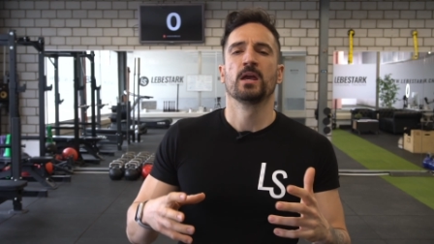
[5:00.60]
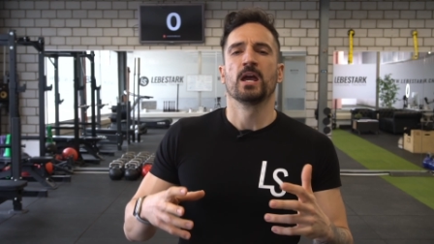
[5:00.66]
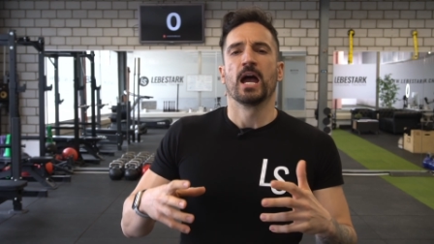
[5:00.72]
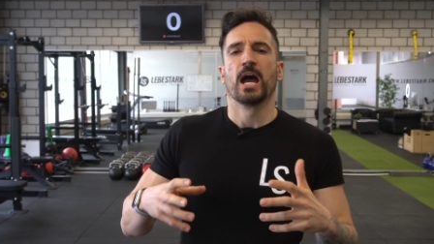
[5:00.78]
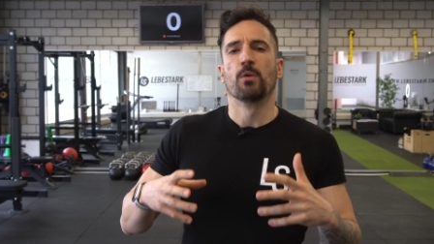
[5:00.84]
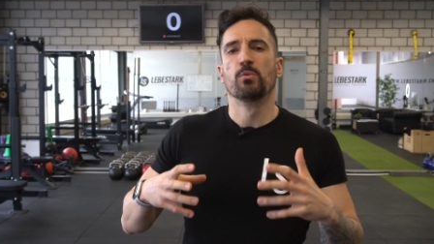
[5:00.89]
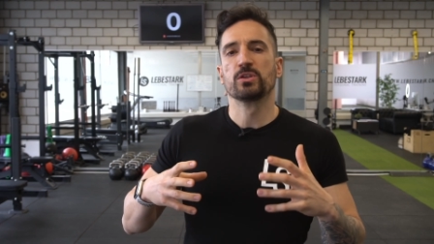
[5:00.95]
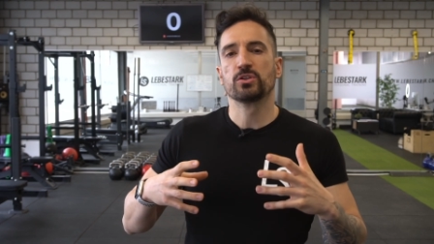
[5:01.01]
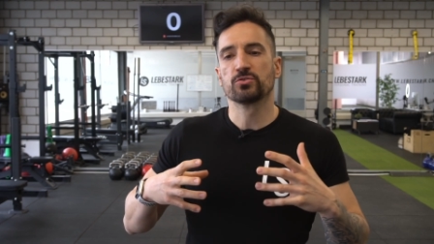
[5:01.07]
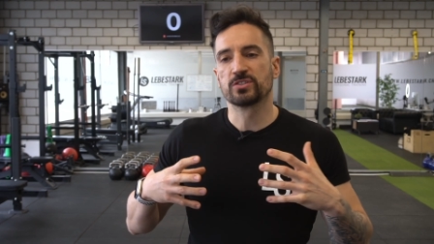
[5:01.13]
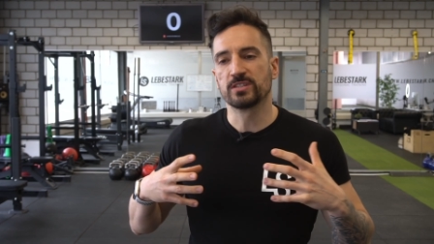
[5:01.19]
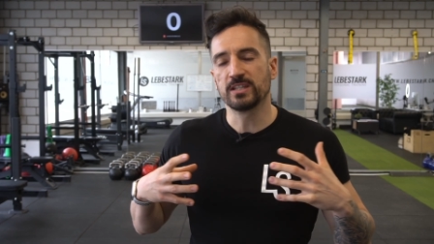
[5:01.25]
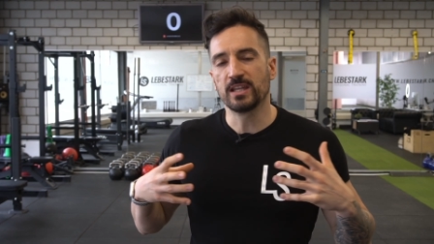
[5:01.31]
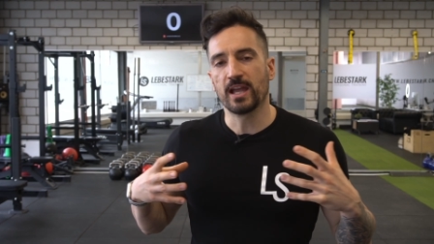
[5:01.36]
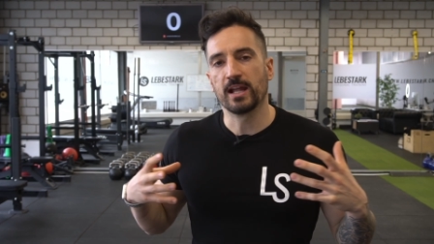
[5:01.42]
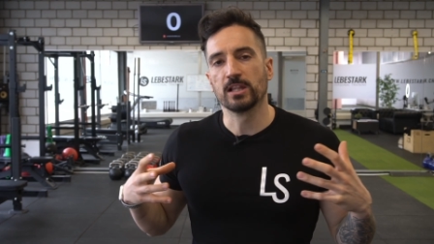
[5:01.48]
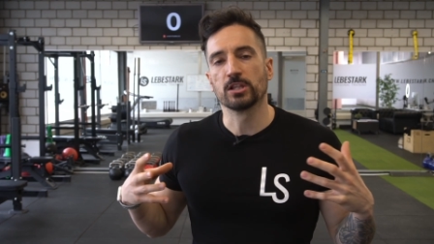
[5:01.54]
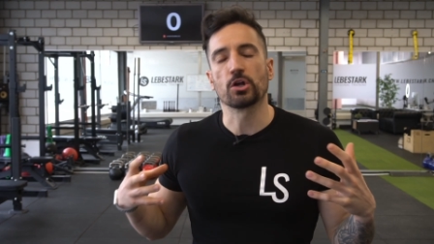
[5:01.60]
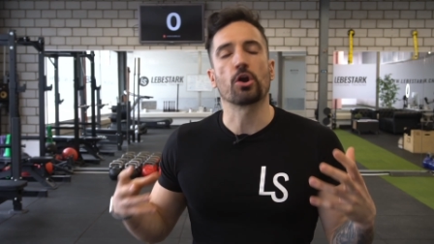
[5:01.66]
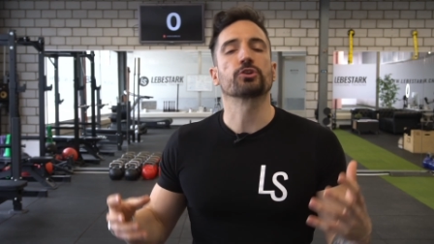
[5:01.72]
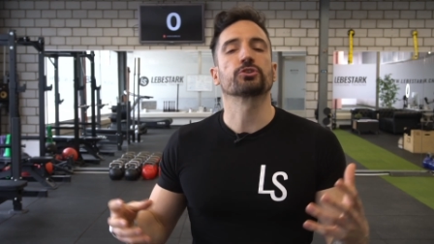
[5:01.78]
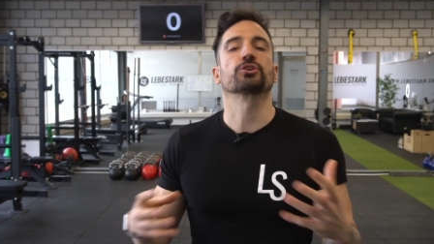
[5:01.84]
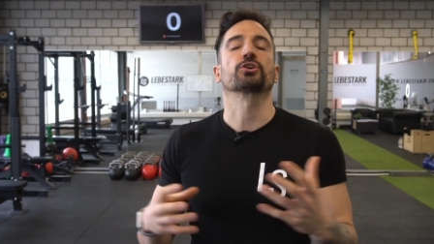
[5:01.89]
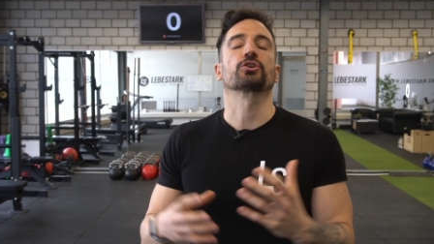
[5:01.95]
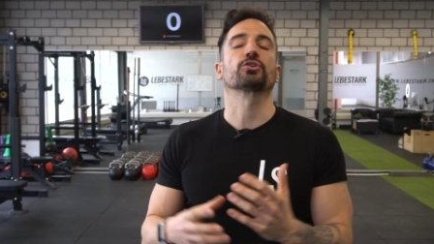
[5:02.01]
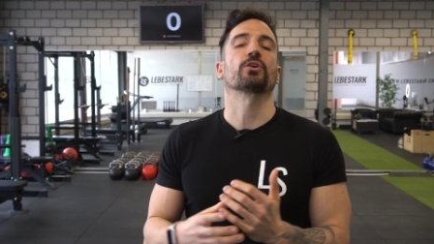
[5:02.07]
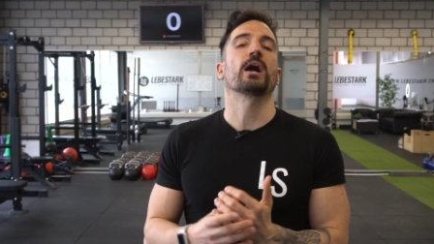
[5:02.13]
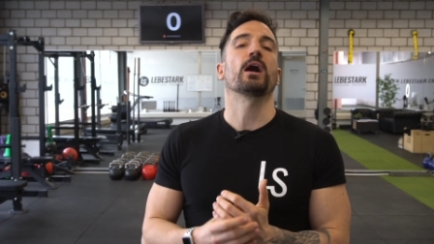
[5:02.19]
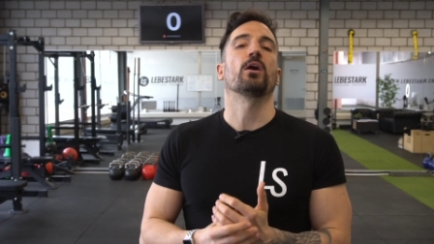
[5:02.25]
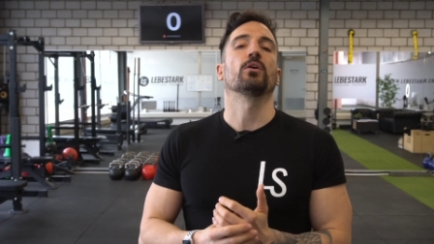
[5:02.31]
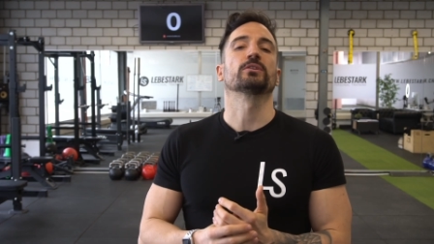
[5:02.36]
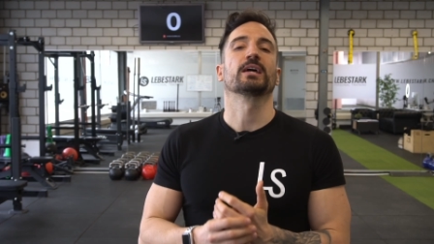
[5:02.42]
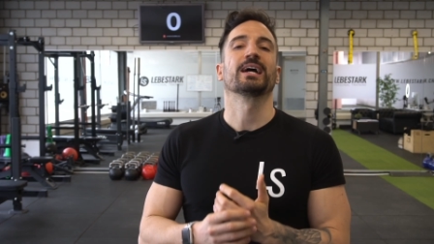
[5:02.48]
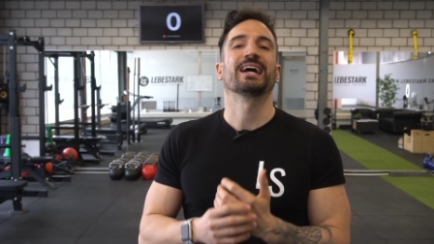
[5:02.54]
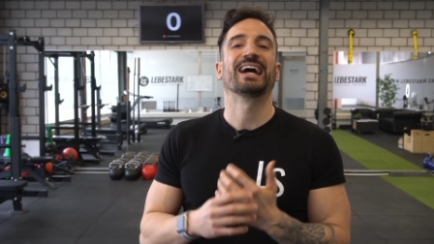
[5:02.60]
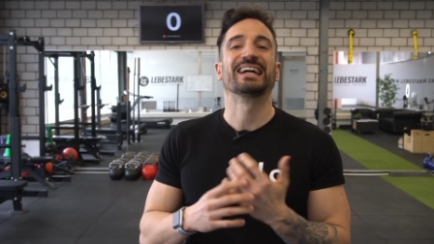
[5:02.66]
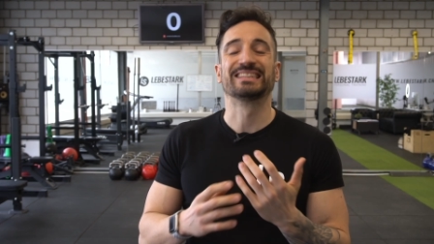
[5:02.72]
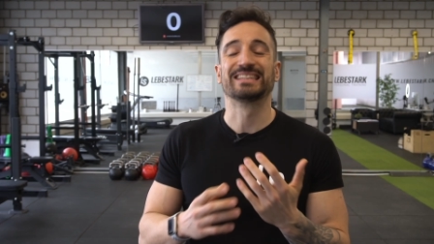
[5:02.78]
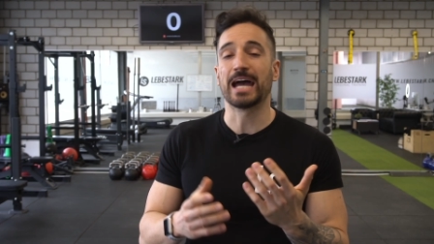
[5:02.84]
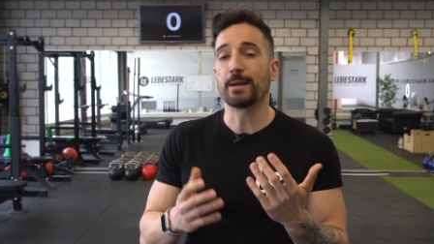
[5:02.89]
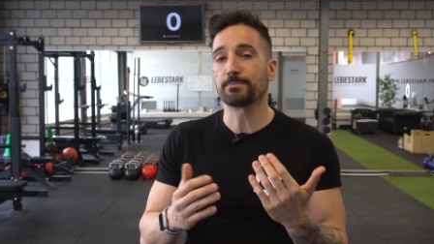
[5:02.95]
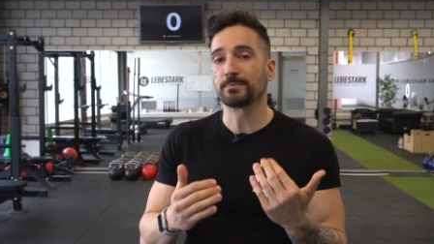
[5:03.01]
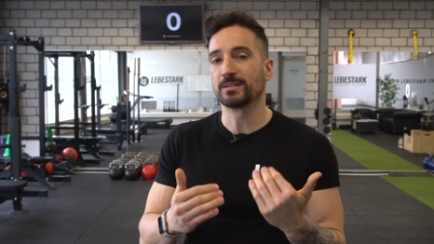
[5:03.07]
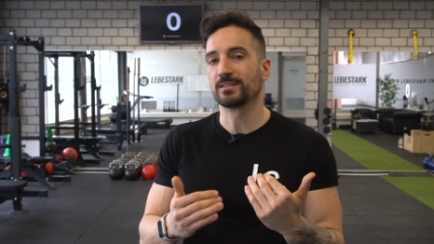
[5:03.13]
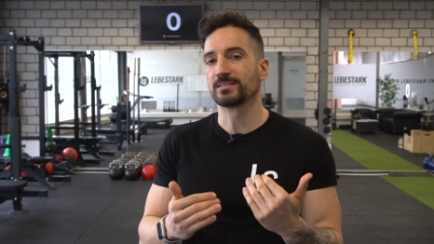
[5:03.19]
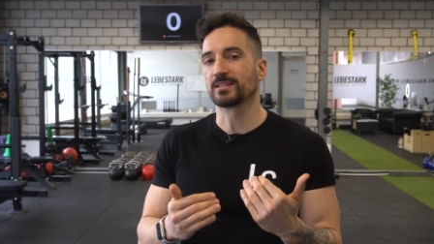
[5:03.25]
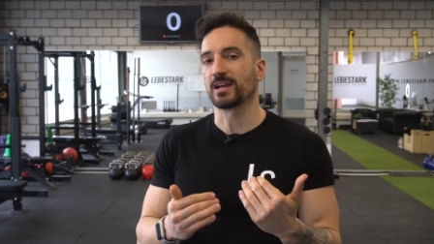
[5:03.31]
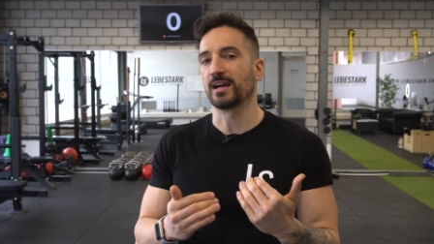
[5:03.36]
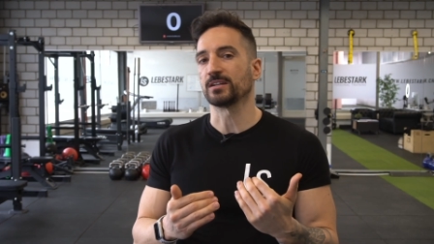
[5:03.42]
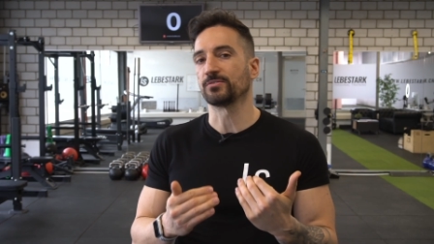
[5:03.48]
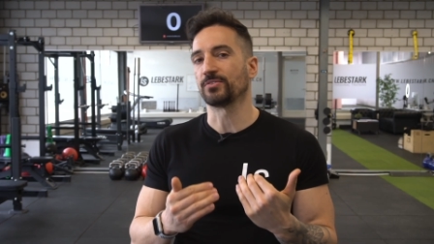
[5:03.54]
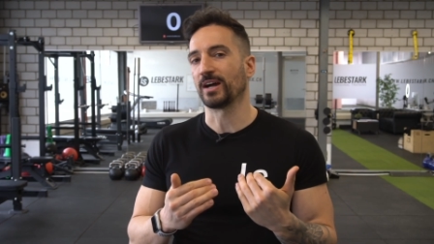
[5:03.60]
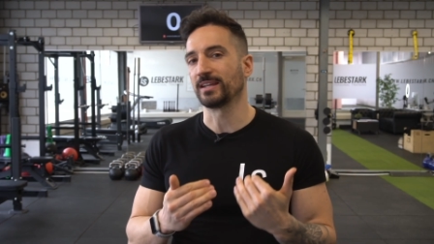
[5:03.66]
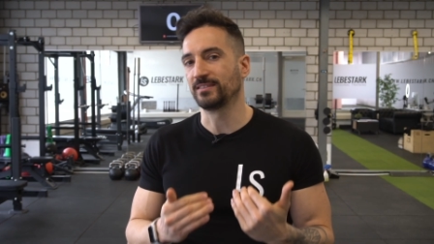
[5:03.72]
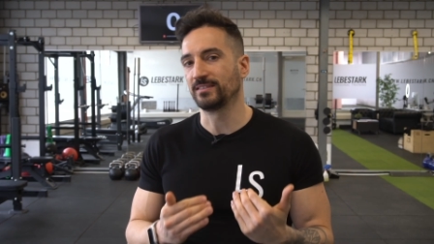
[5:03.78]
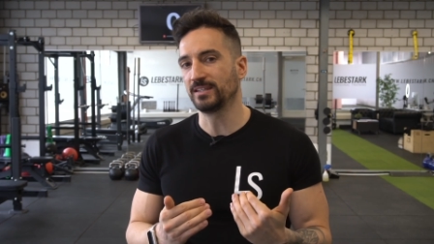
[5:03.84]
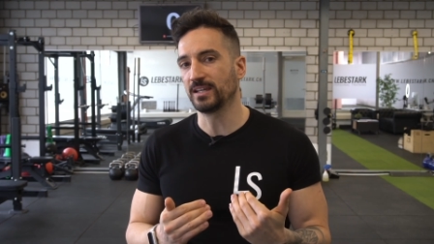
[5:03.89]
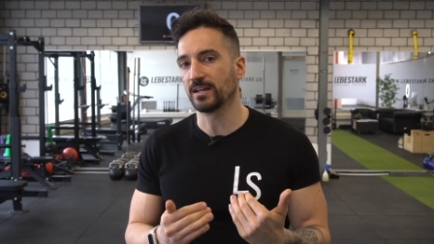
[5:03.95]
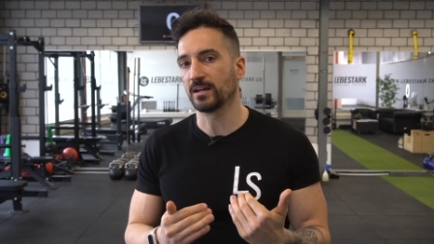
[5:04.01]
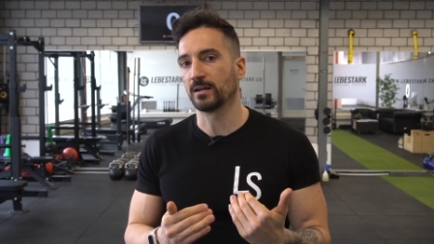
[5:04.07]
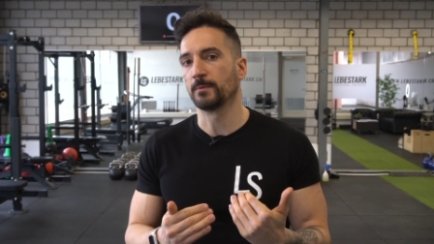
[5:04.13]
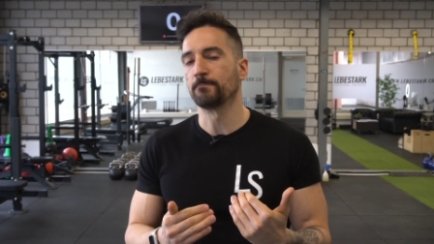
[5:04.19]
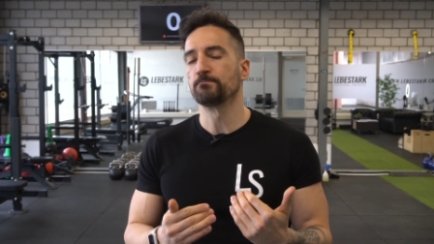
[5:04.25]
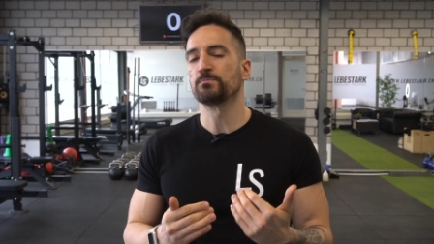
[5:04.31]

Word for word: And when you see a larger crowd adapting this kind of idea,